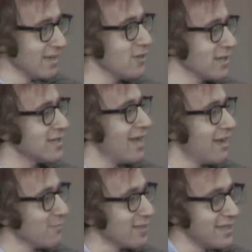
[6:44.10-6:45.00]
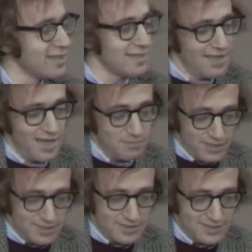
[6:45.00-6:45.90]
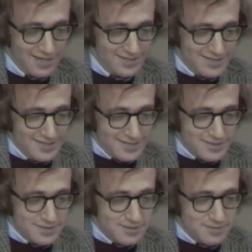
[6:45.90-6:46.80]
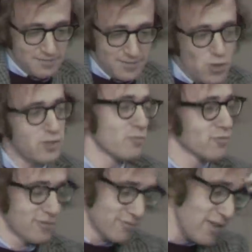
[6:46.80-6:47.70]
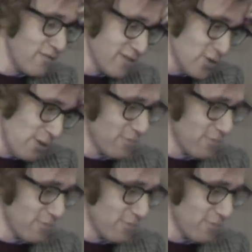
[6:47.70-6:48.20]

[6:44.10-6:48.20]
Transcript: you can tell I'm really into that because uh, I call them reefers or,